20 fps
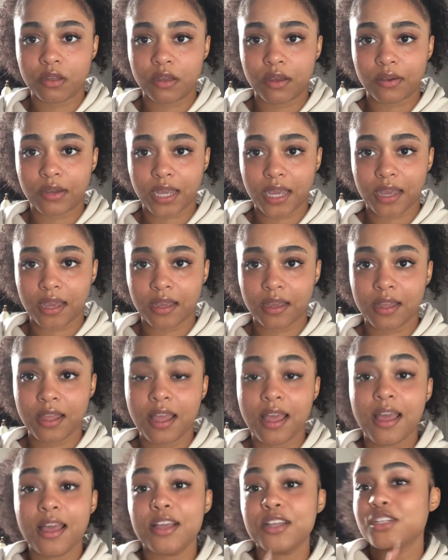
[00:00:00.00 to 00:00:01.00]
Okay?
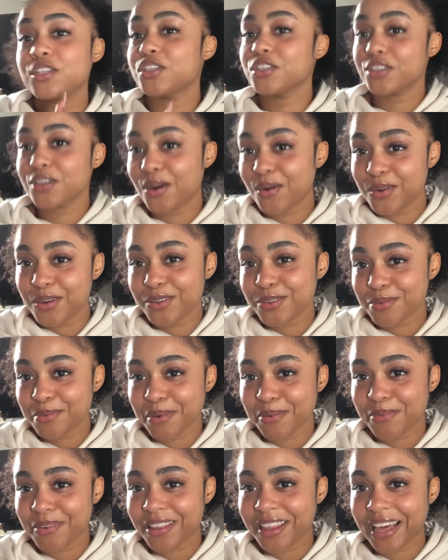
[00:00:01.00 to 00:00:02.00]
just always
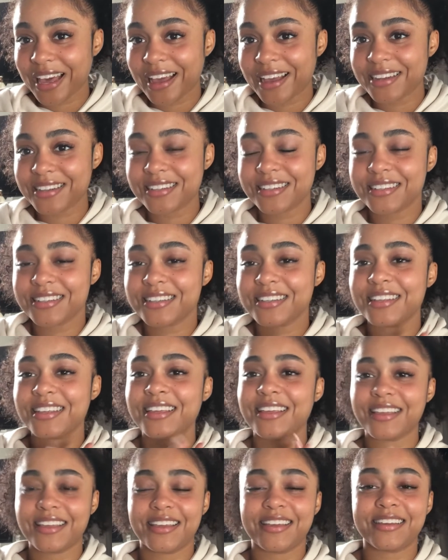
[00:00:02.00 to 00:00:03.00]
remember that
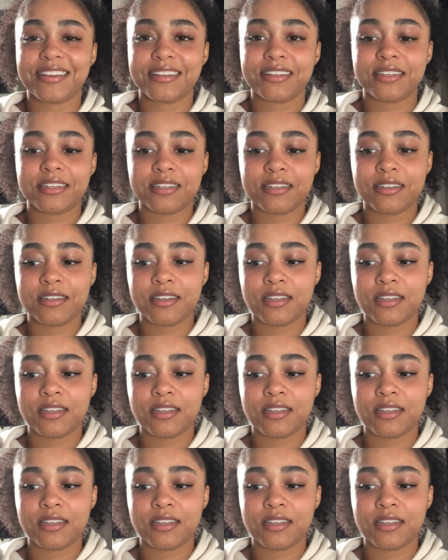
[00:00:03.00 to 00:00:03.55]
and